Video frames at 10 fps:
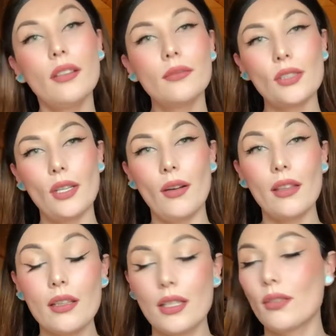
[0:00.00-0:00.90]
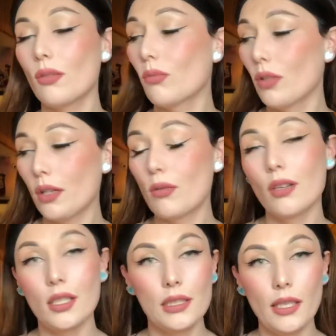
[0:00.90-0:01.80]
So I that's a really cool
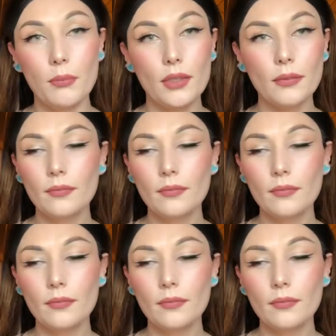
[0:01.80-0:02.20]
concept.